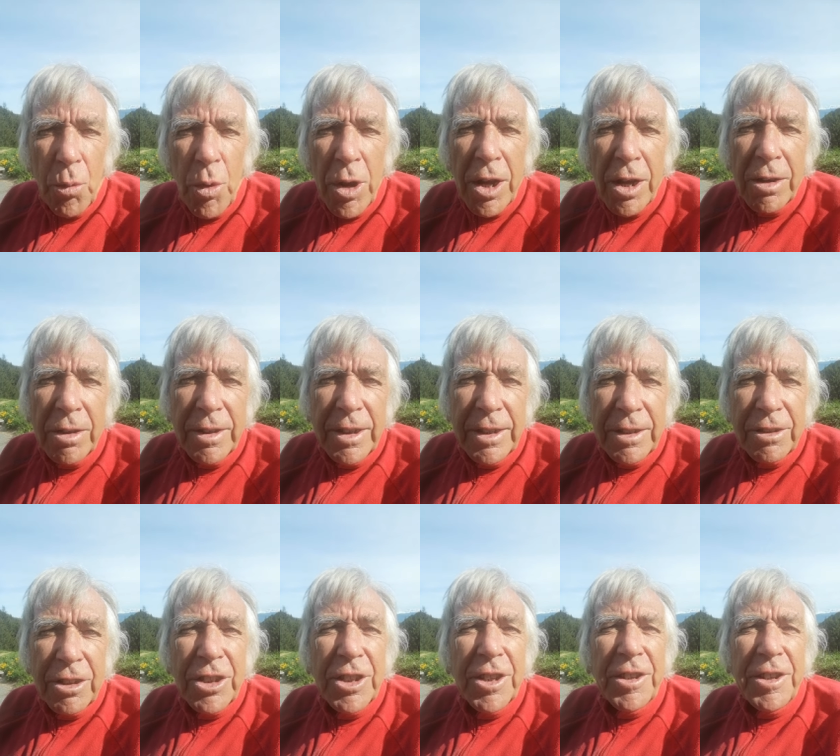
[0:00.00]
Well,
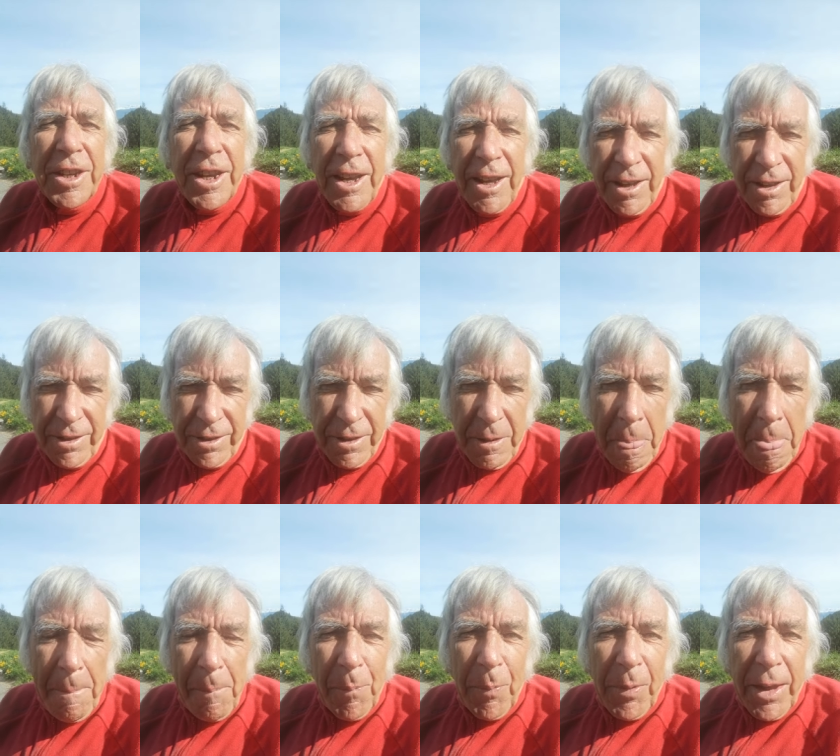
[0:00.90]
it certainly has
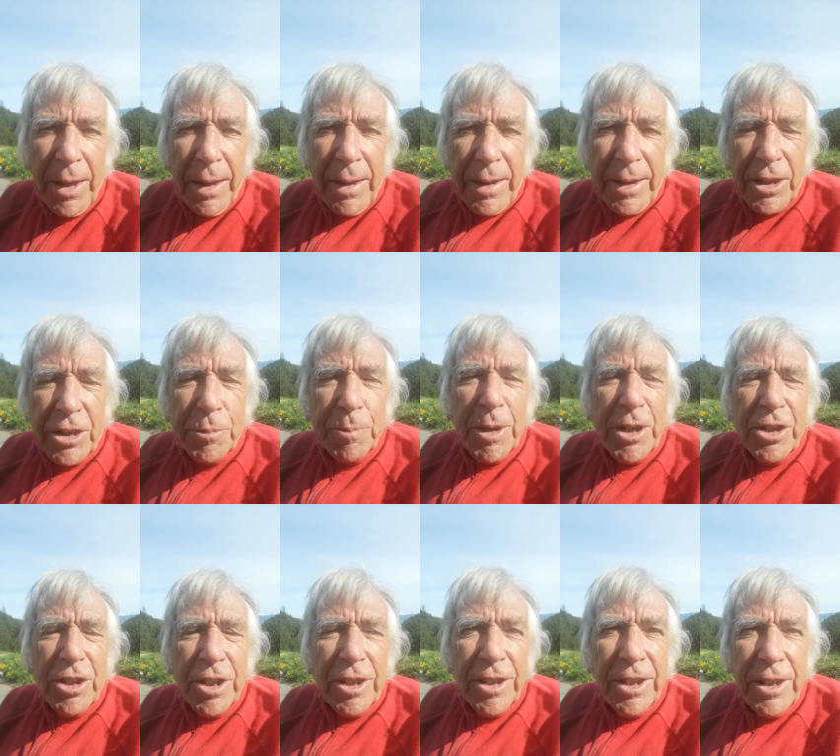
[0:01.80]

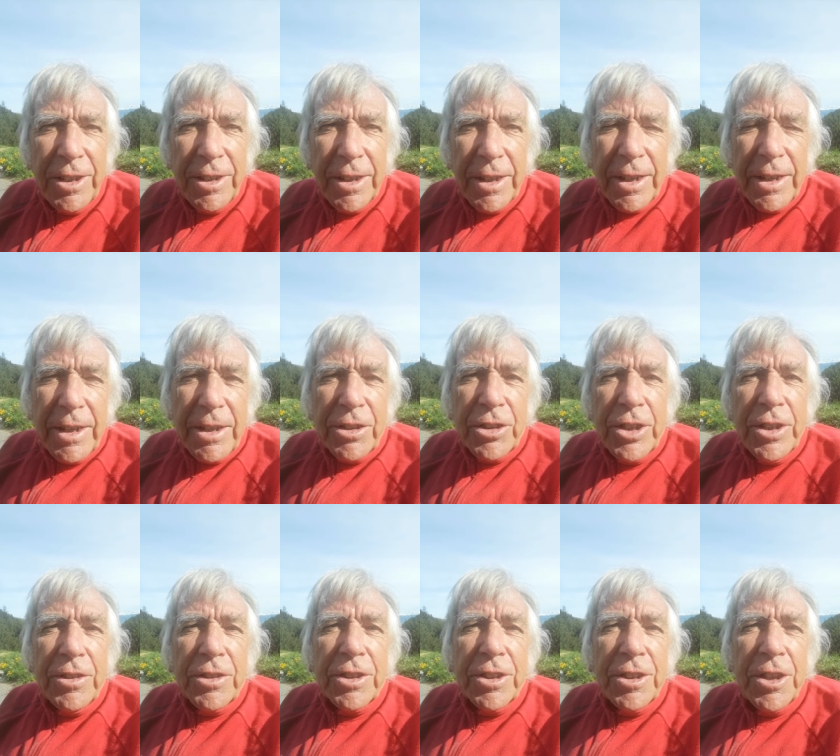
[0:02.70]
especially
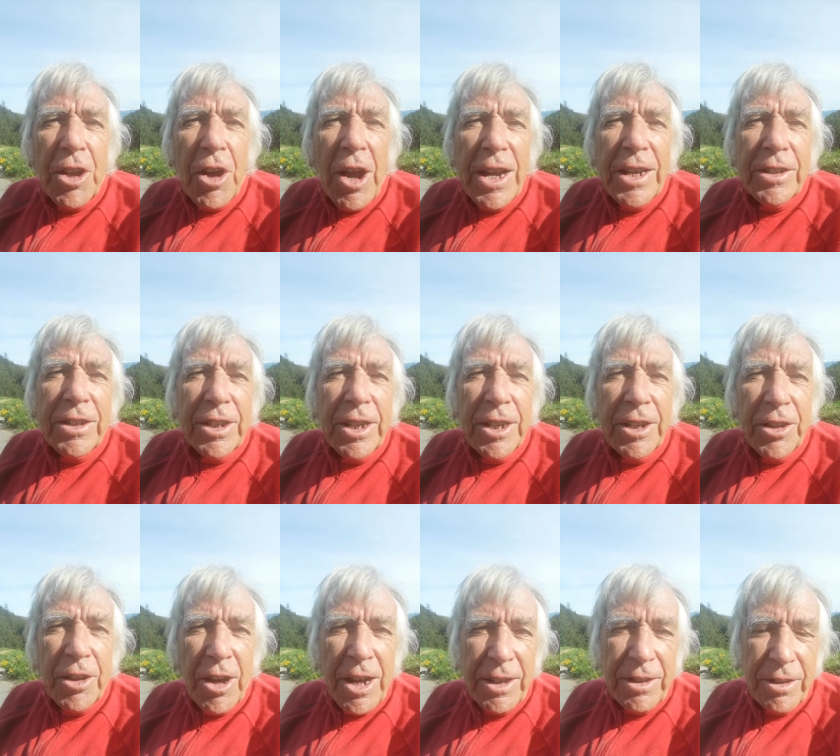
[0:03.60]
since the
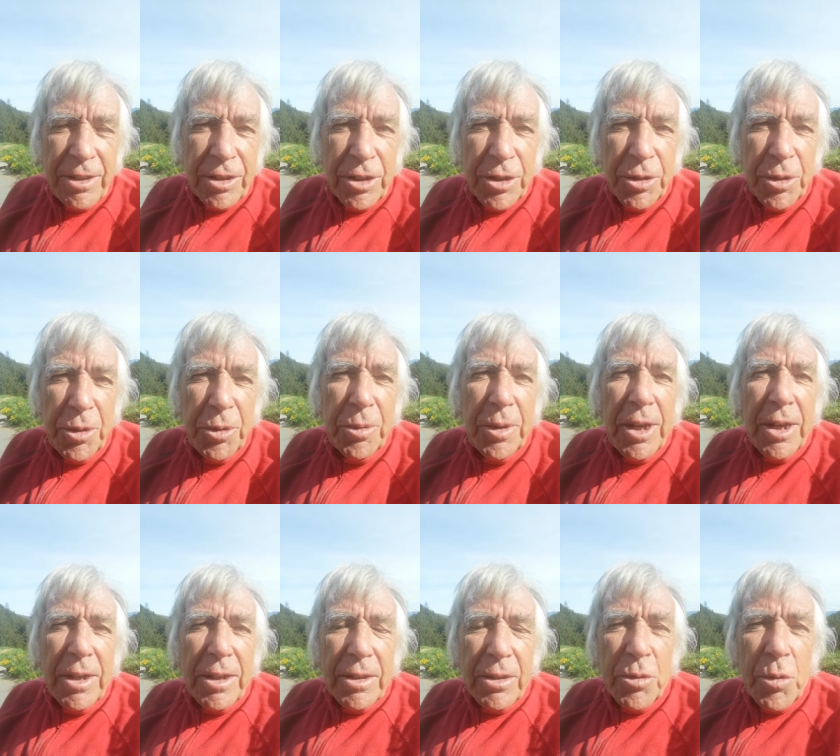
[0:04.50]
1992
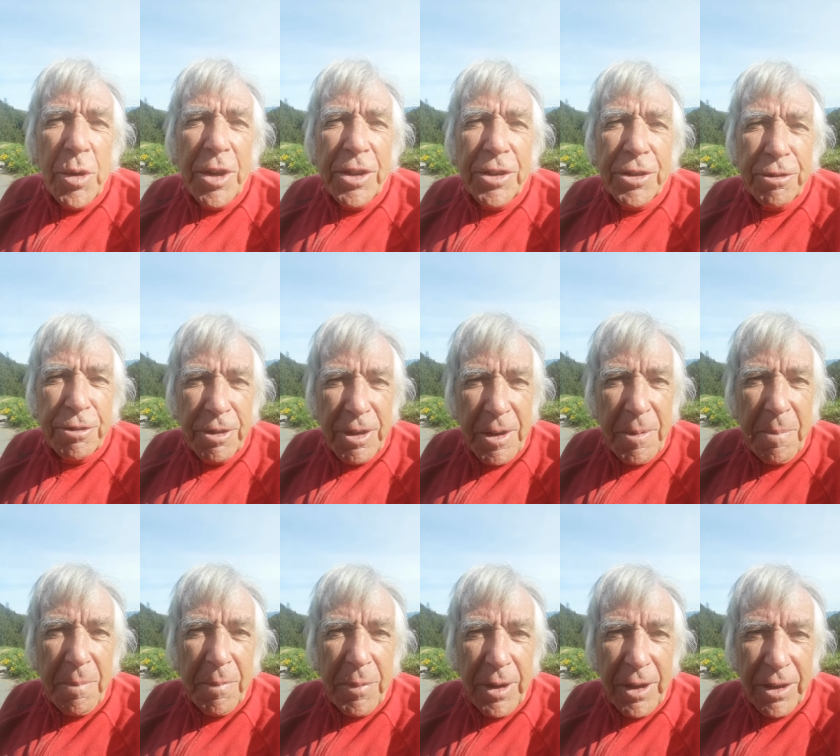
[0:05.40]
Winter
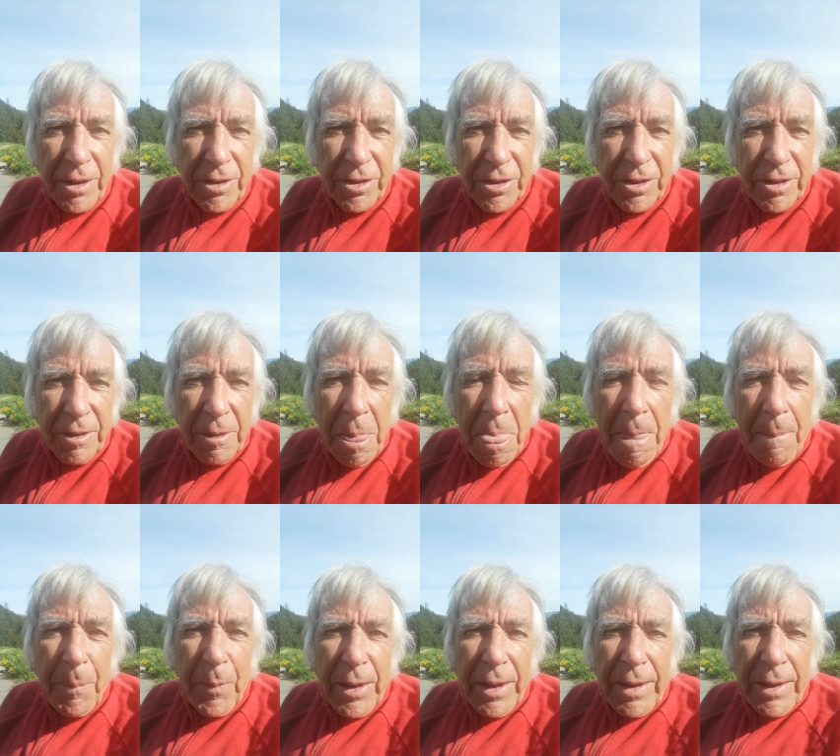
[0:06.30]
Olympics.
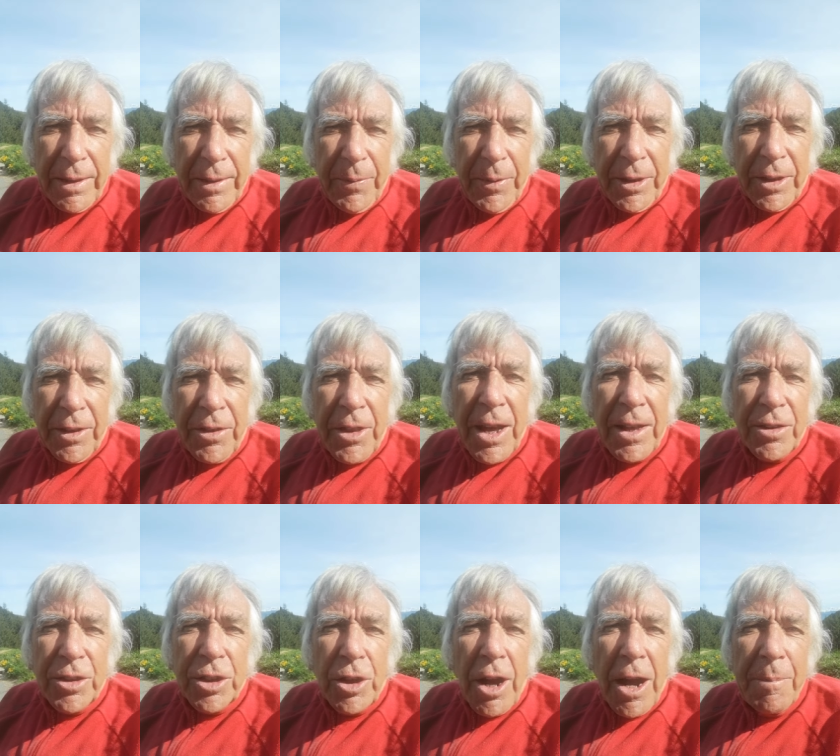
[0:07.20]
At
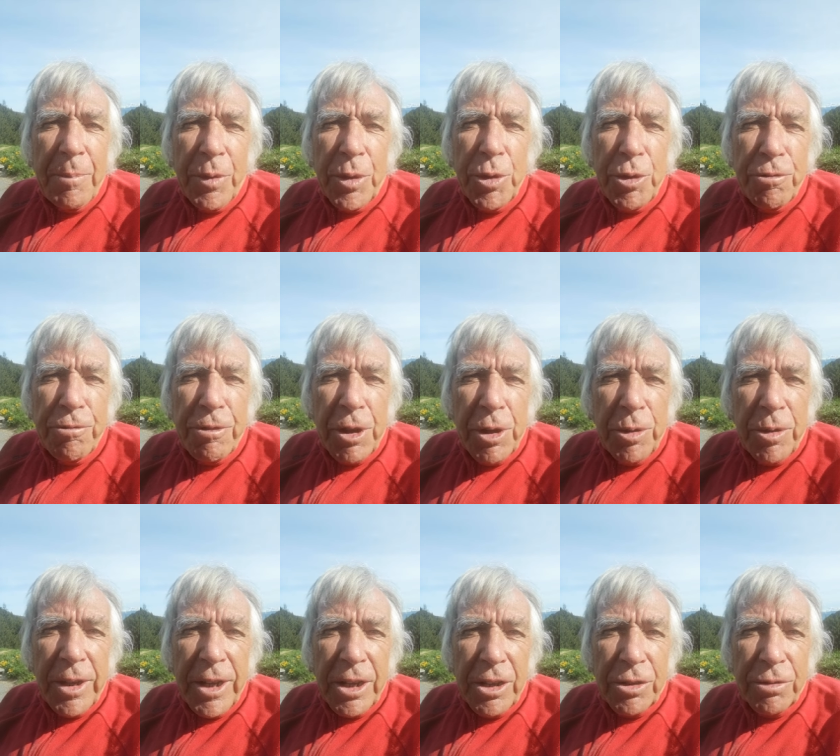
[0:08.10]
that time, new
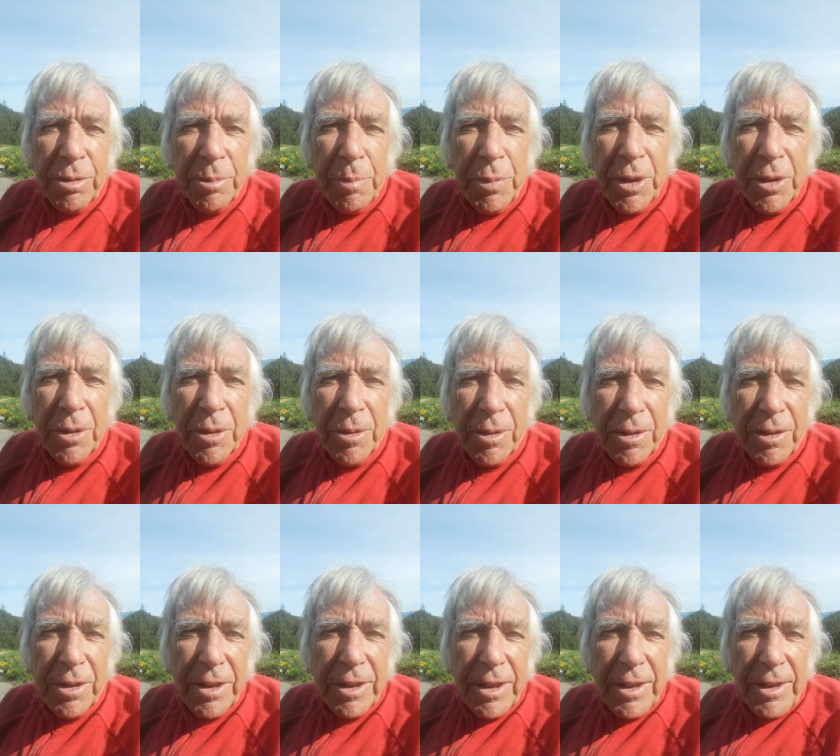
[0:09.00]
road links were
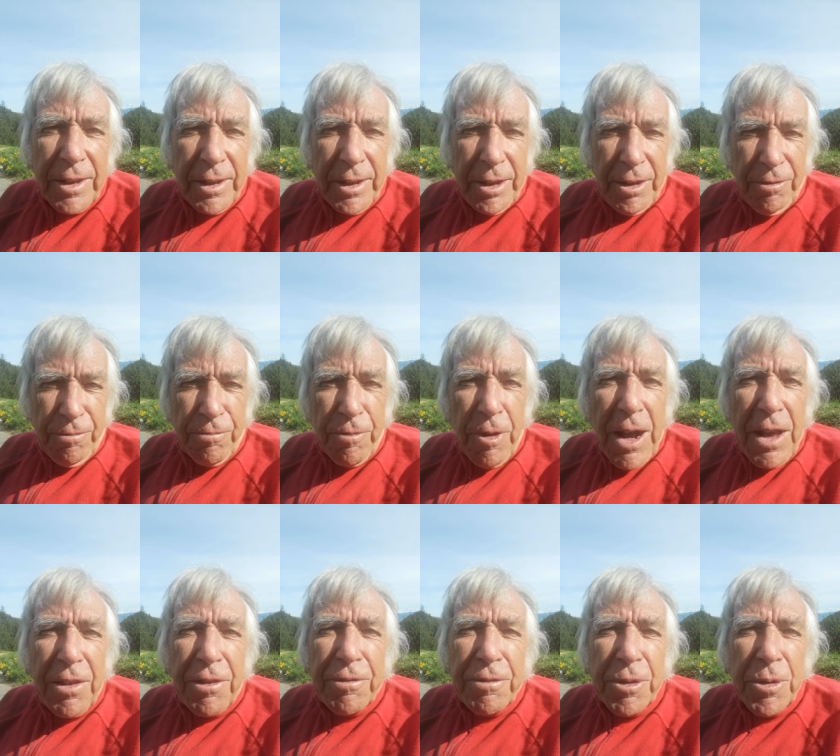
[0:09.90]
built
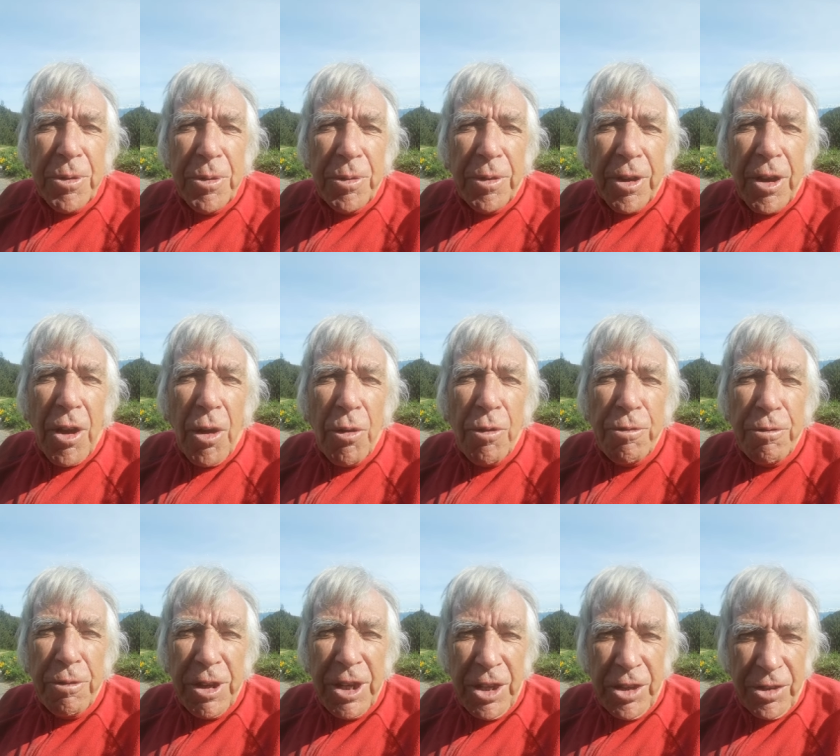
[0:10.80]
right through the whole
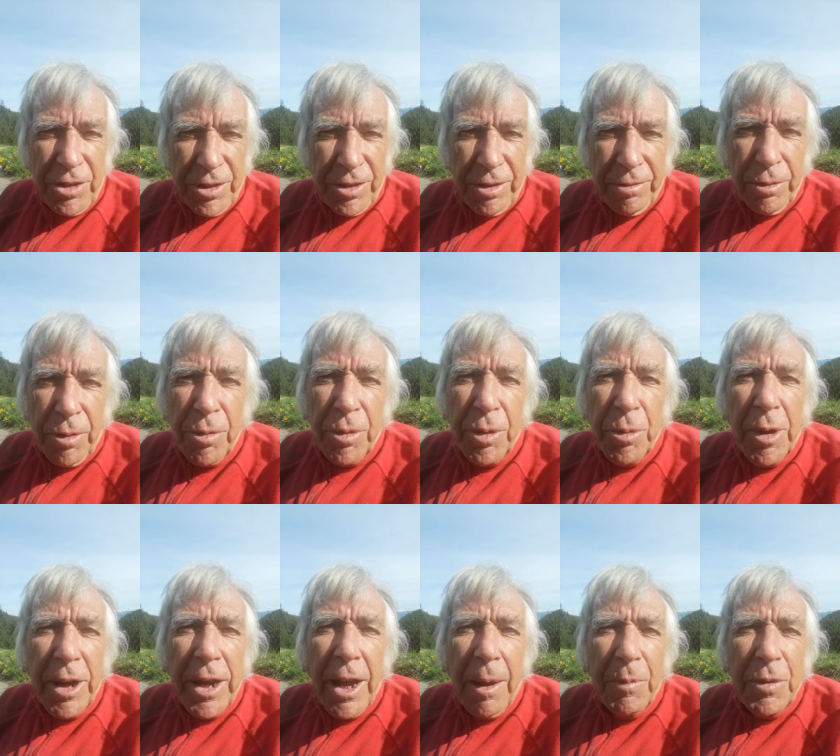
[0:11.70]
region, all the
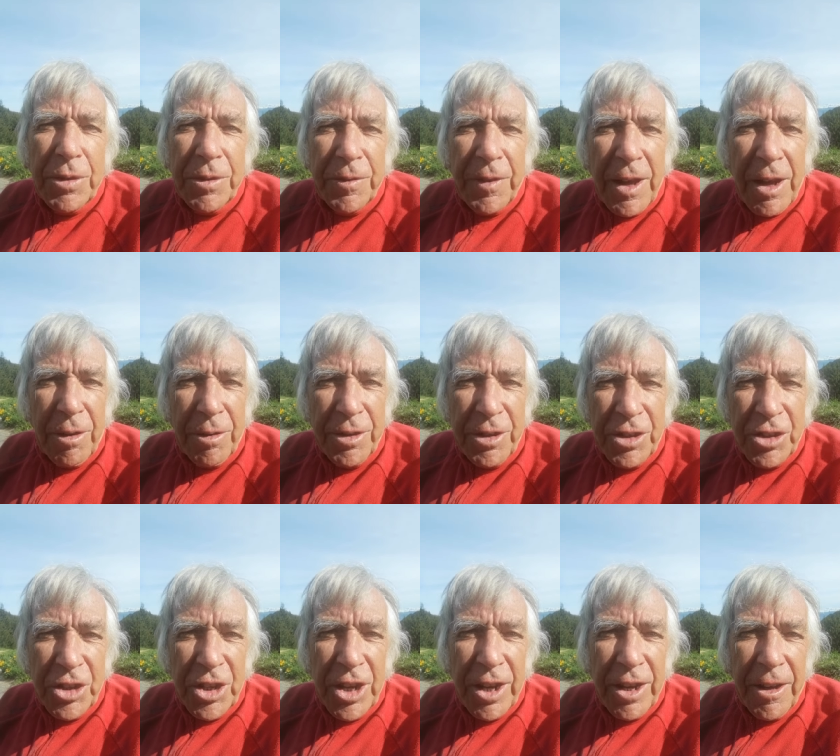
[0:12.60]
way up to Val
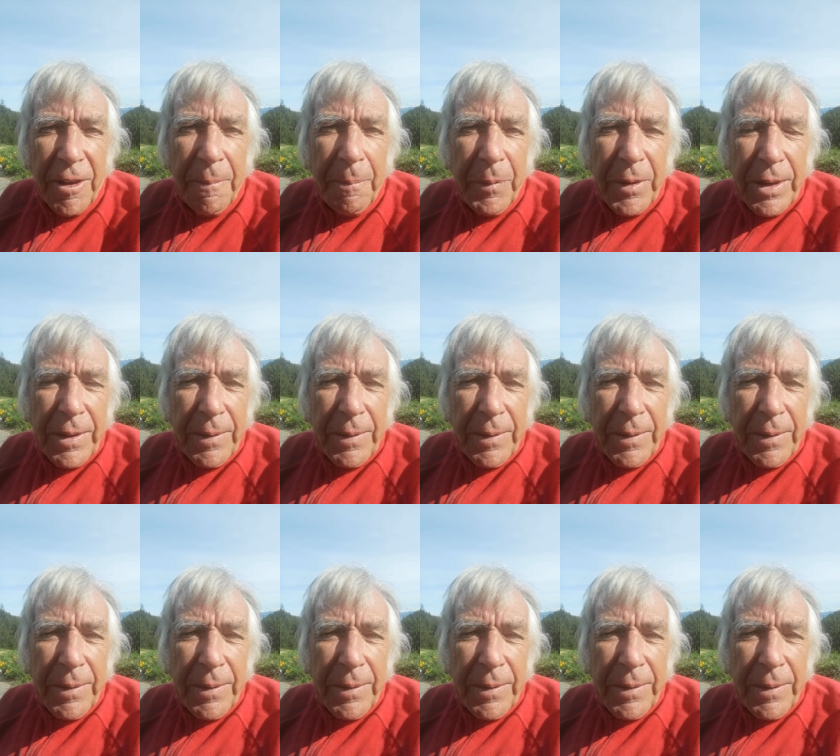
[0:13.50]
d'Isère.